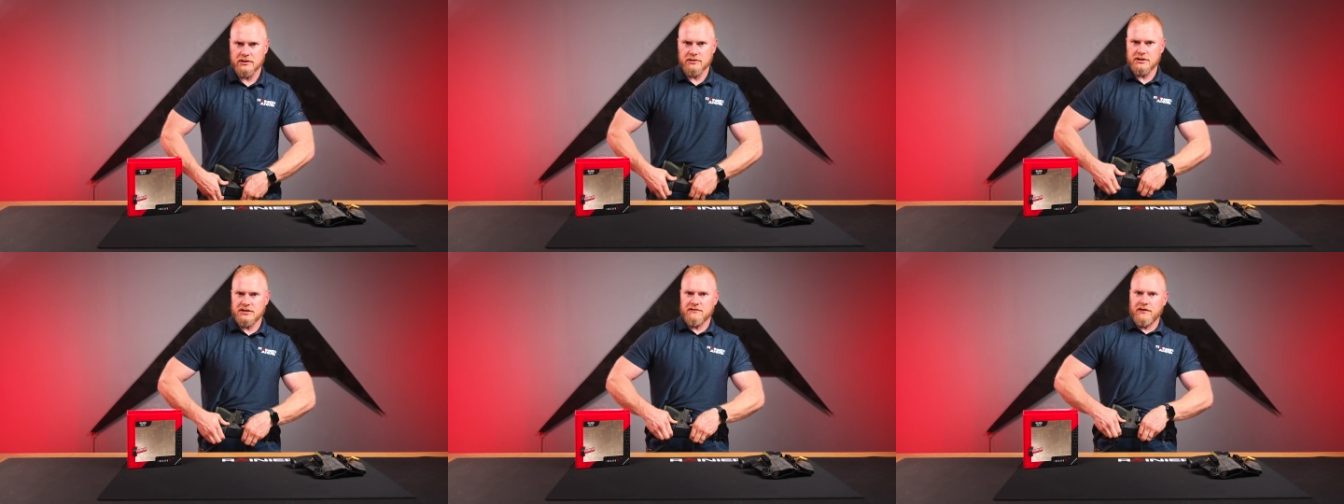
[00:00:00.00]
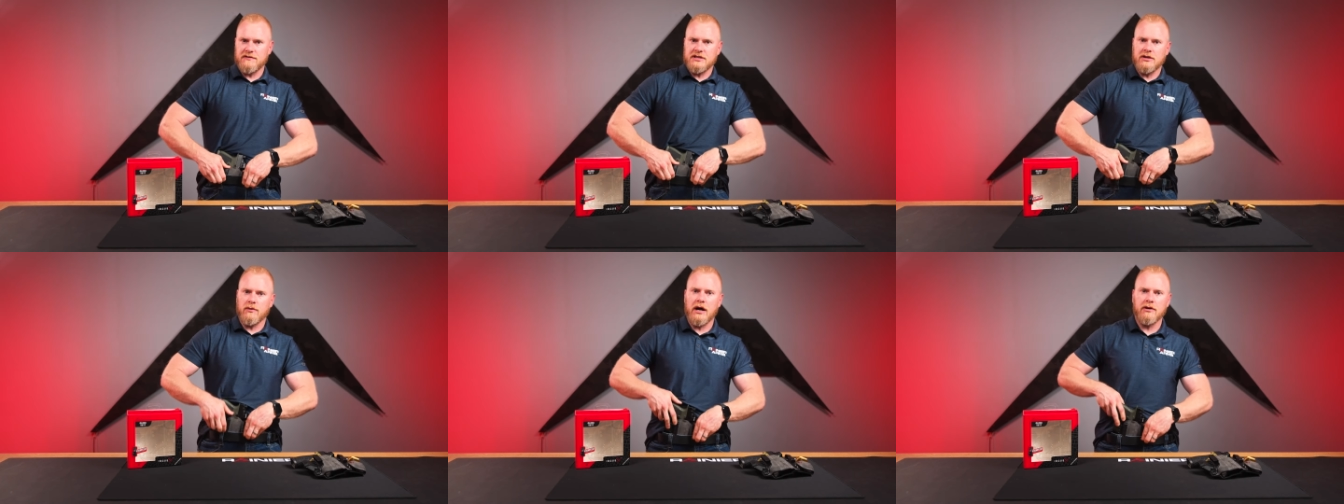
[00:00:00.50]
so it's just
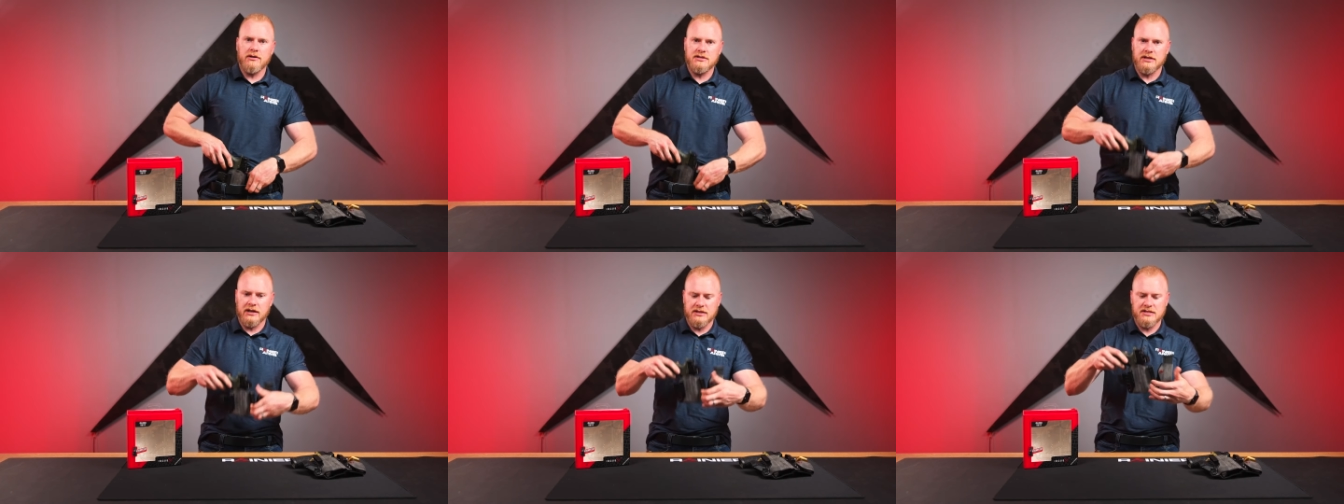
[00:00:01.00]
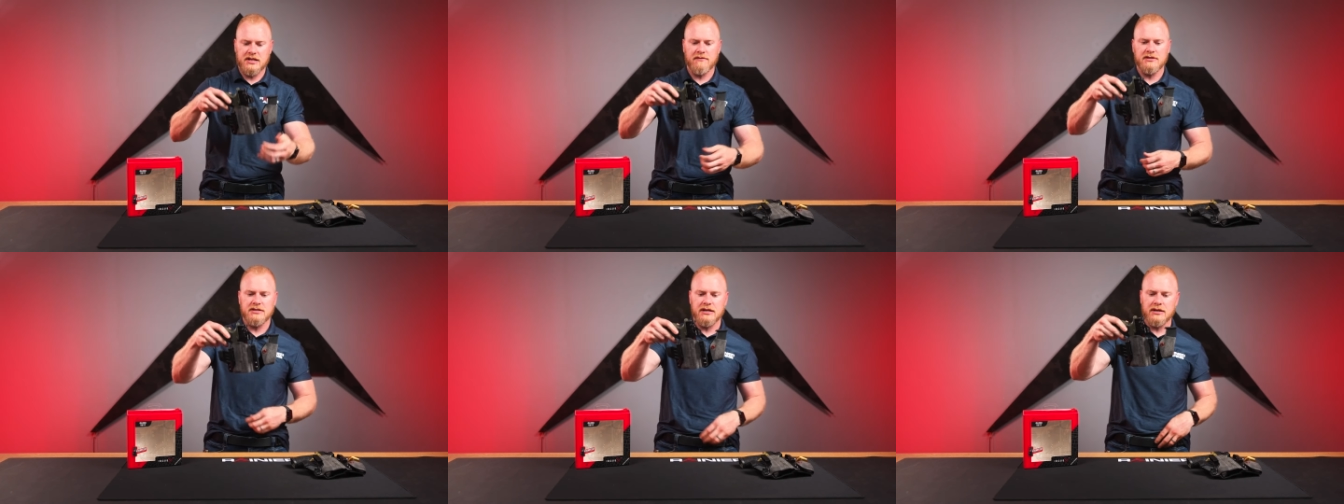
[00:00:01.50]
15 rounder, it's not the
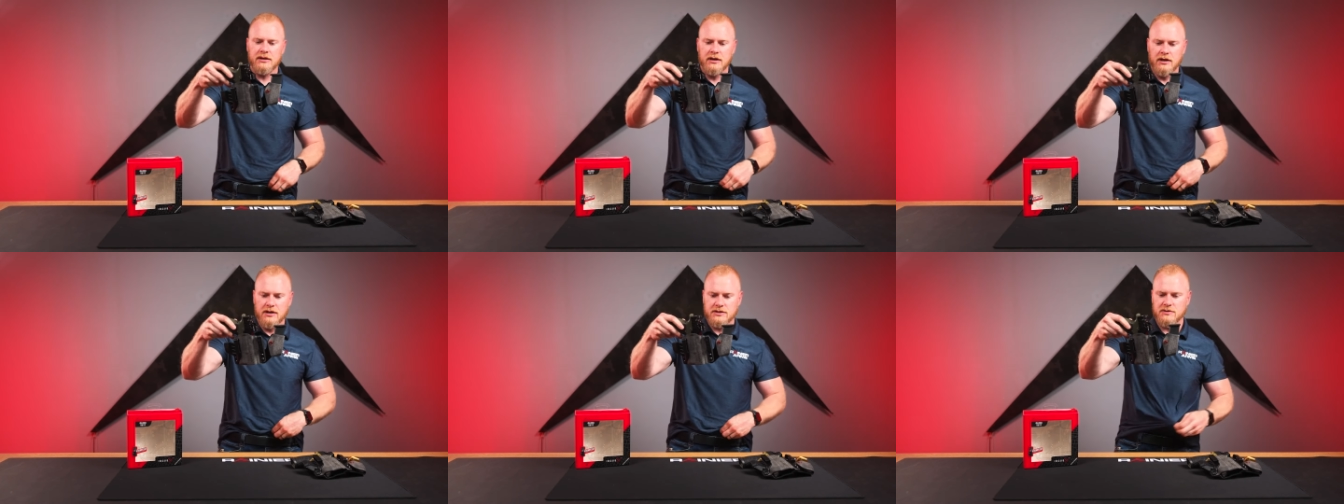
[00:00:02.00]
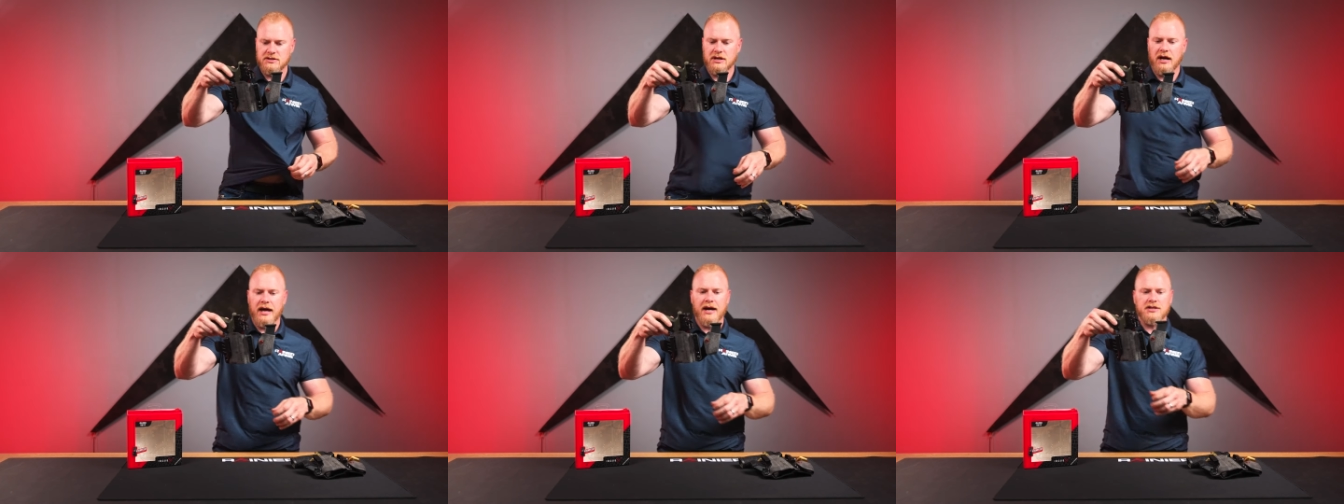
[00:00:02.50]
17, so it's
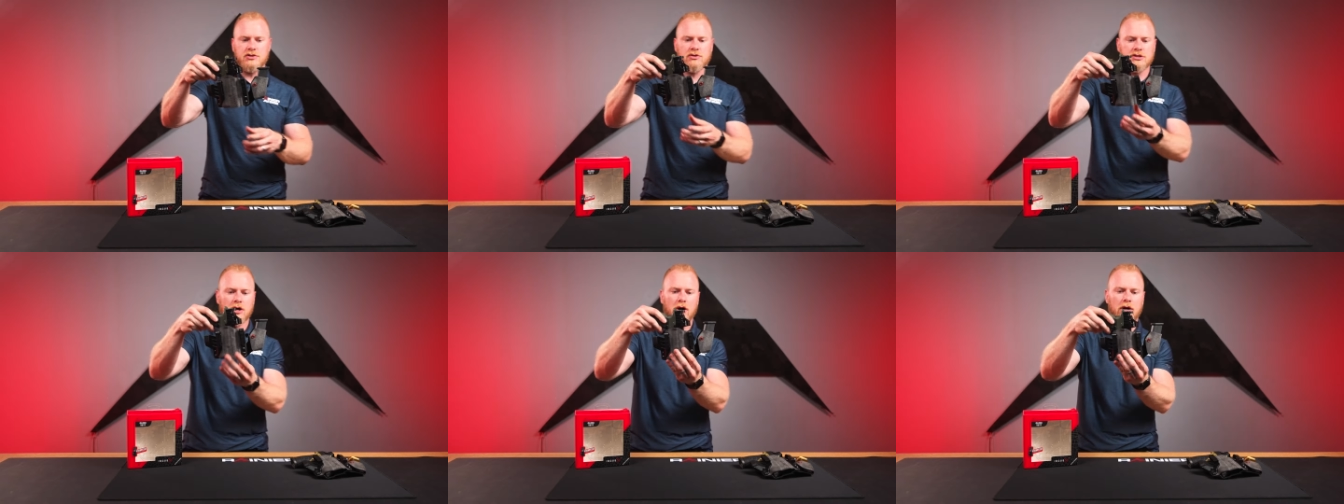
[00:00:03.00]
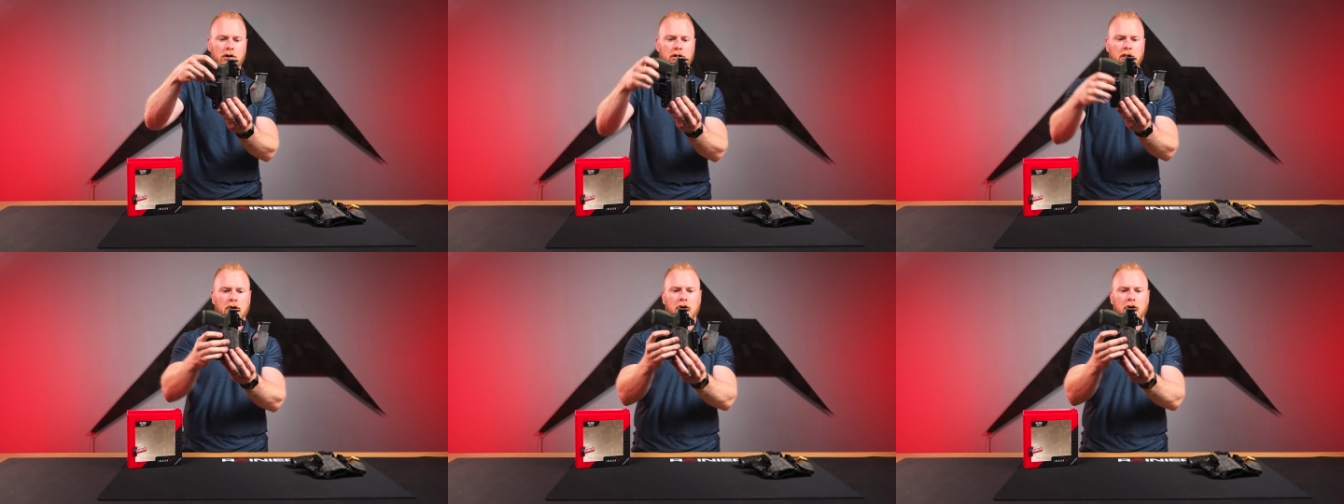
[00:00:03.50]
not extra tall.